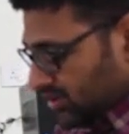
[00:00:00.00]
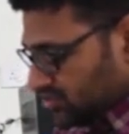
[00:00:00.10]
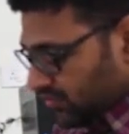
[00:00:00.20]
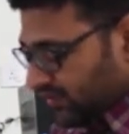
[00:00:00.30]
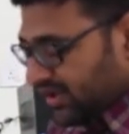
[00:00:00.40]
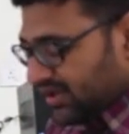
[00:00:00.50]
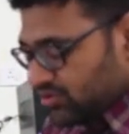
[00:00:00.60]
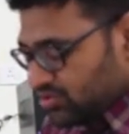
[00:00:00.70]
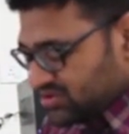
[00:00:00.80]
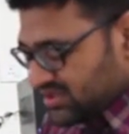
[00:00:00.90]
So we can
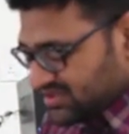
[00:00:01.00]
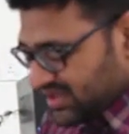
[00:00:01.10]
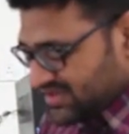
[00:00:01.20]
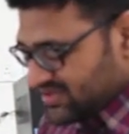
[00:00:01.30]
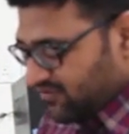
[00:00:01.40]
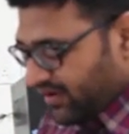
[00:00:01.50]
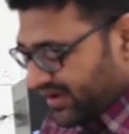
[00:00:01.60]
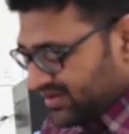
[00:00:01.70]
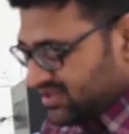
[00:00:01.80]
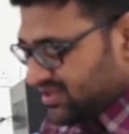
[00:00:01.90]
use this as a
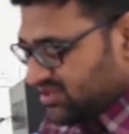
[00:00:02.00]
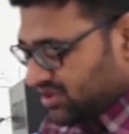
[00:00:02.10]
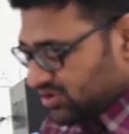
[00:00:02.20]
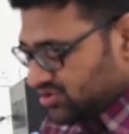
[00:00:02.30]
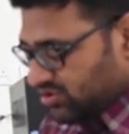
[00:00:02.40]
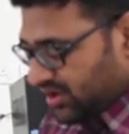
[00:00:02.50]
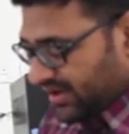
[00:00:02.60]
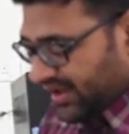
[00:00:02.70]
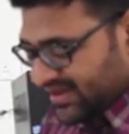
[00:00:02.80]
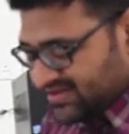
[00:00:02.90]
wired sensor also,
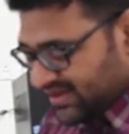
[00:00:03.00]
and as